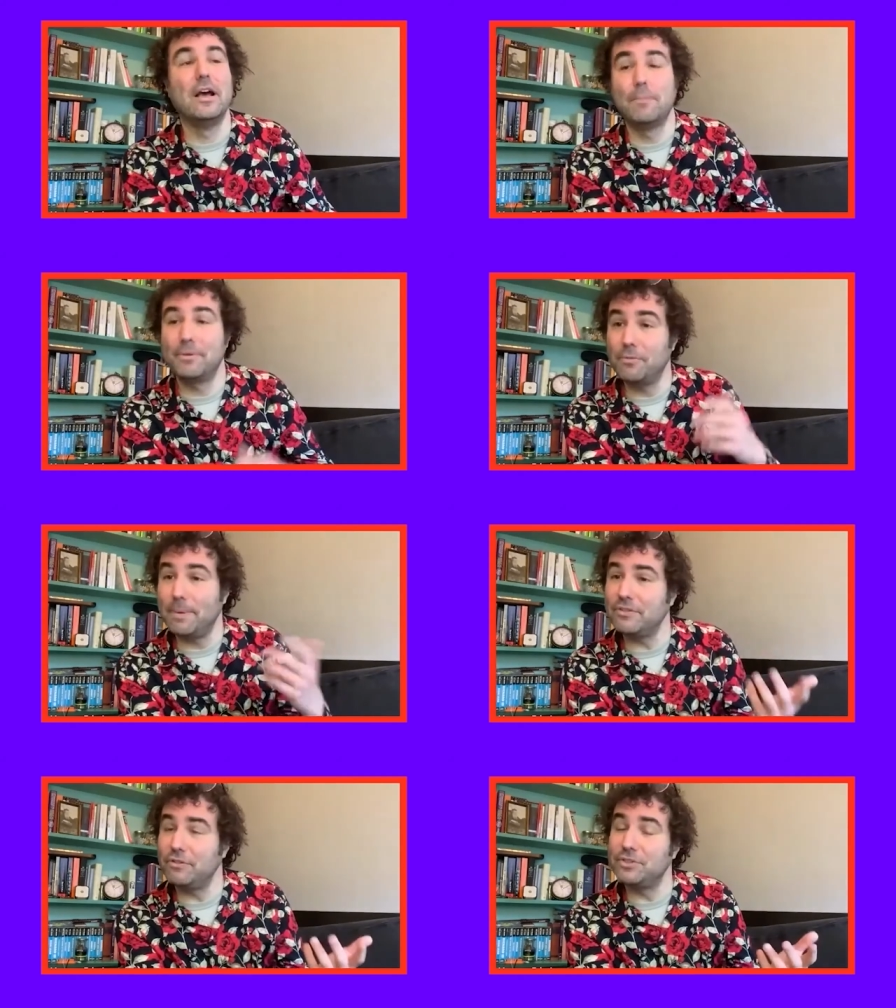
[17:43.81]
But to go
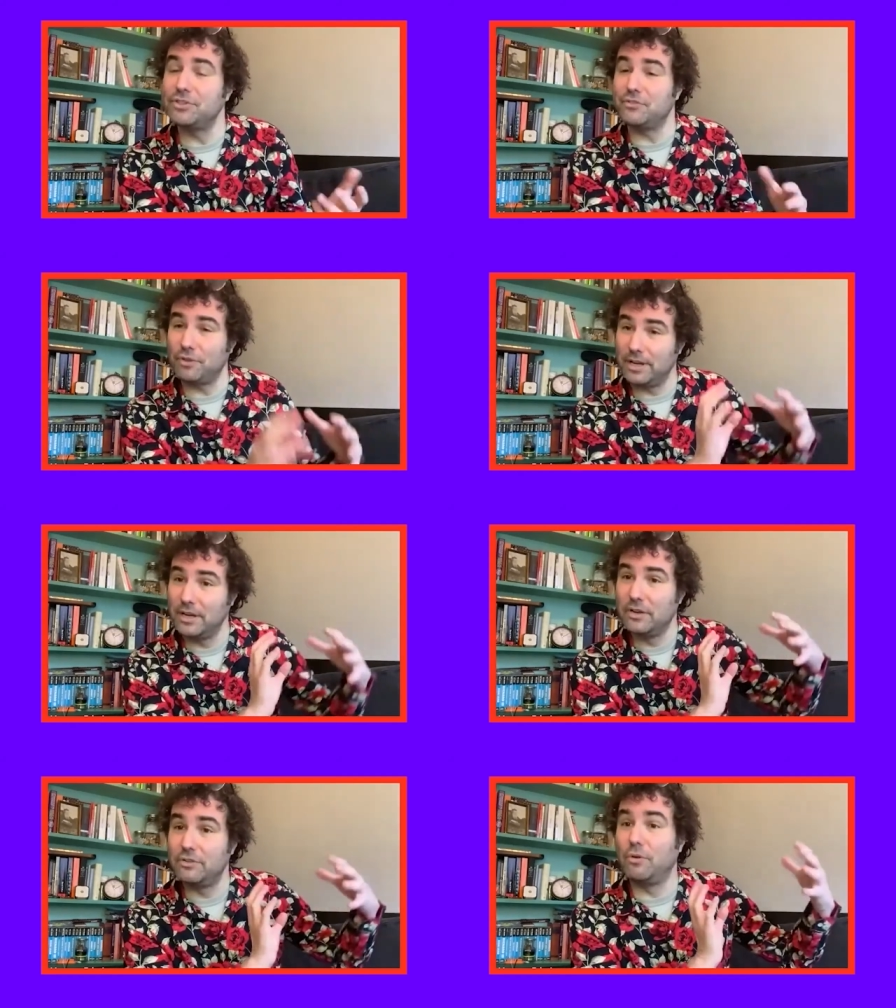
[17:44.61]
back to the original story,
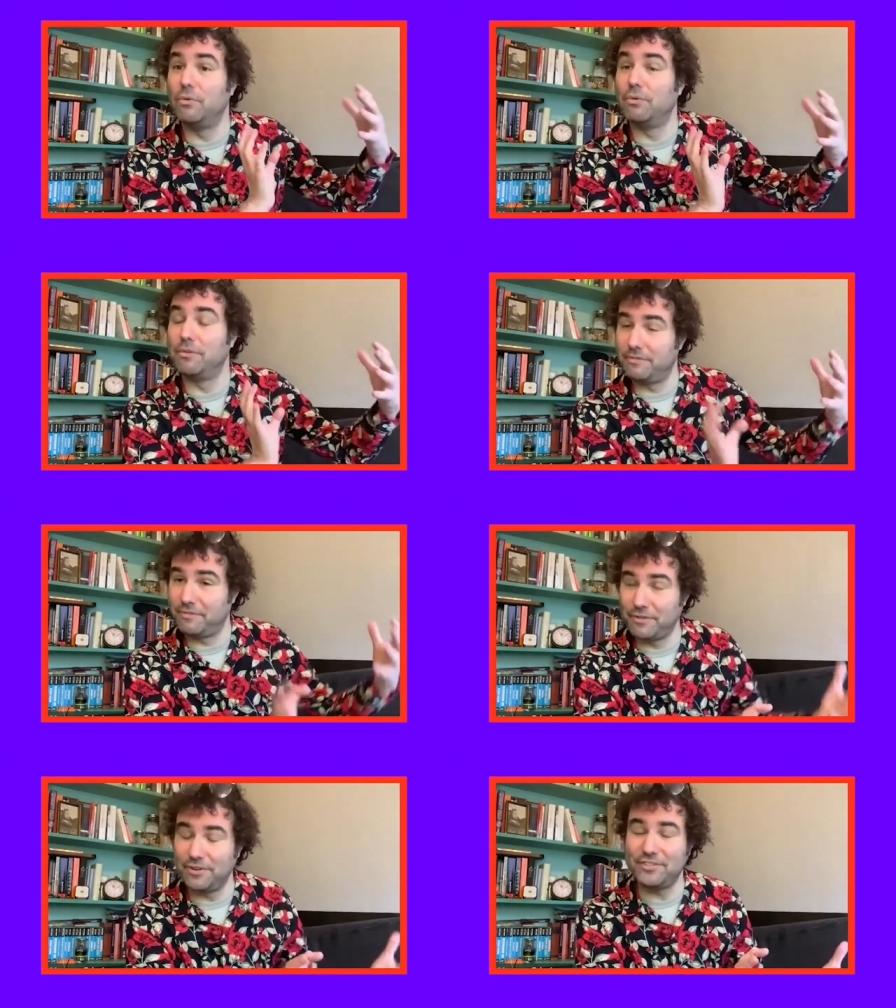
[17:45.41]
so
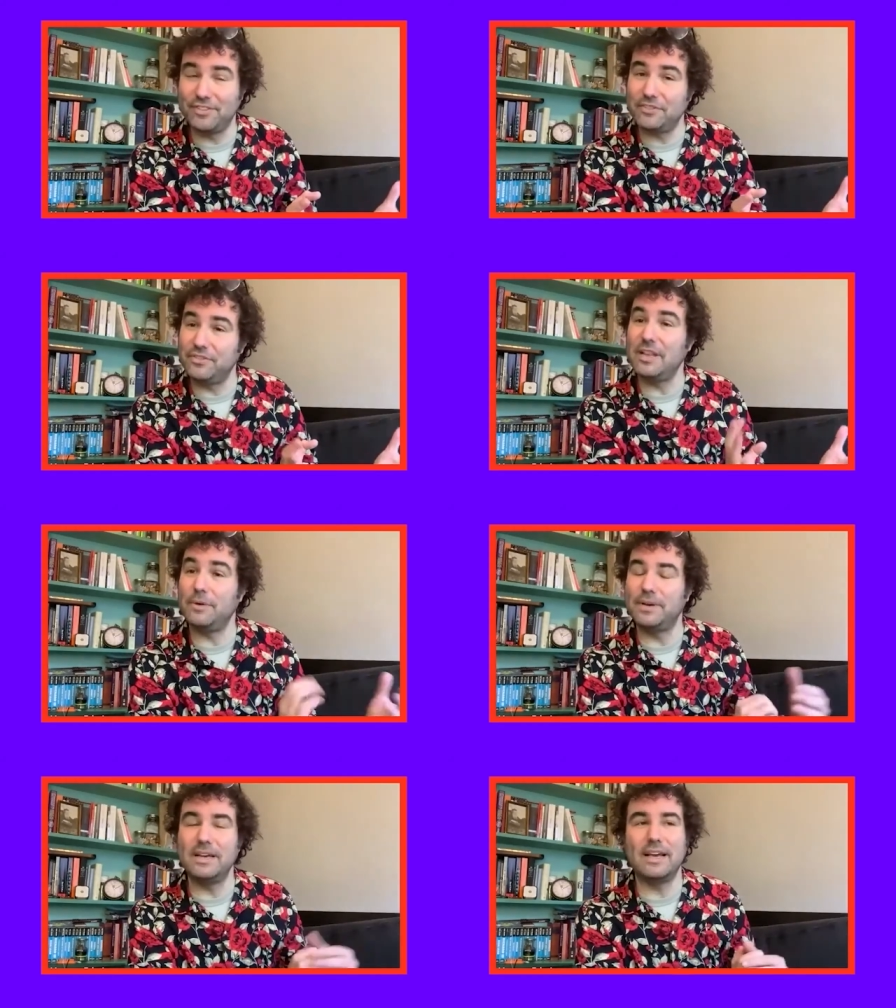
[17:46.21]
first lesson that
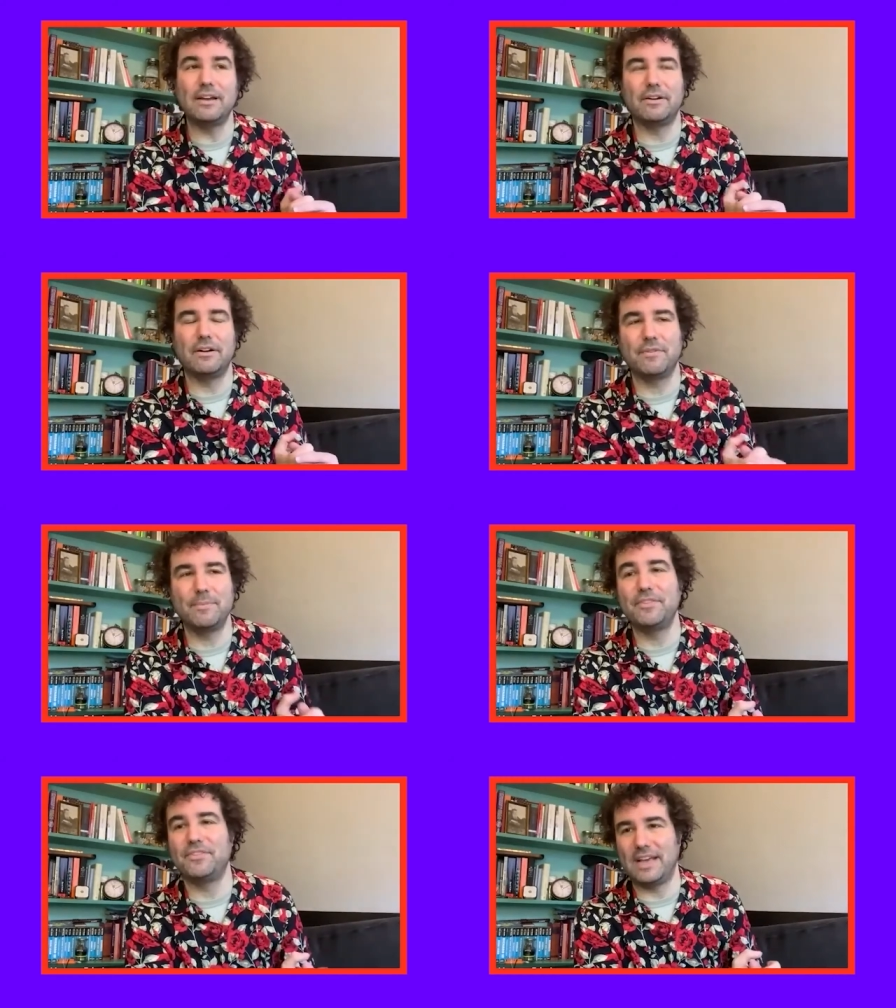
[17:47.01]
we can get uh, from
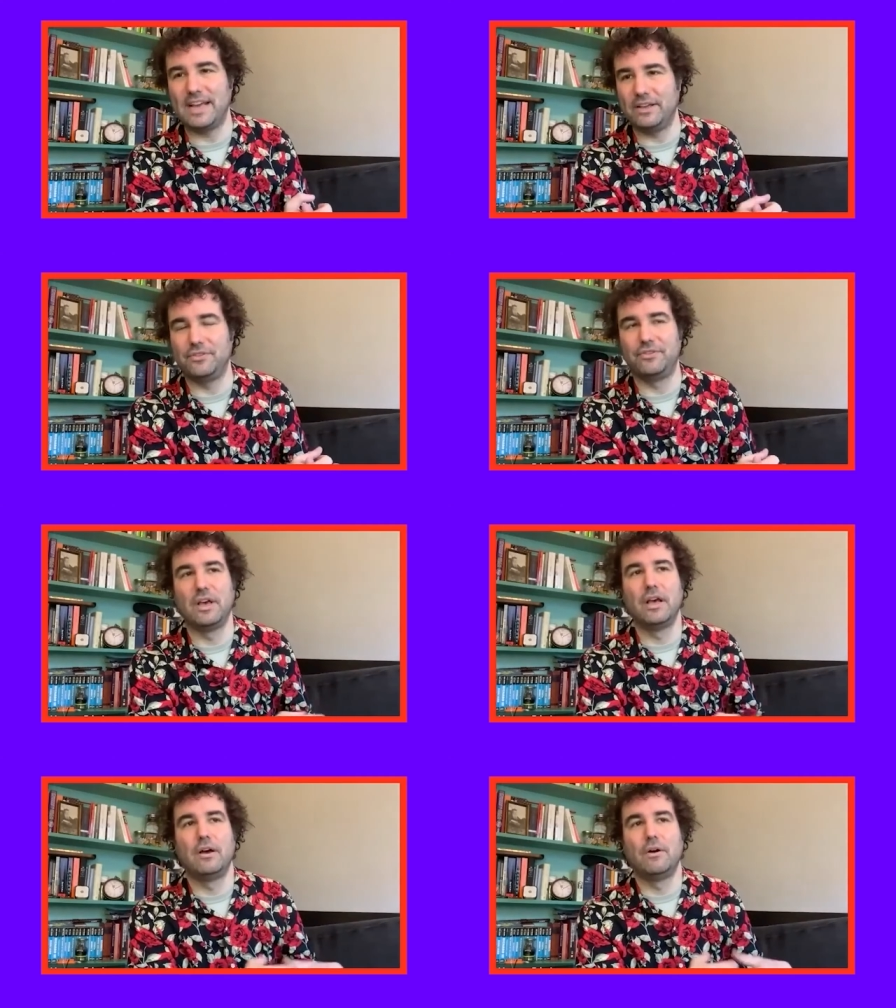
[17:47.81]
this is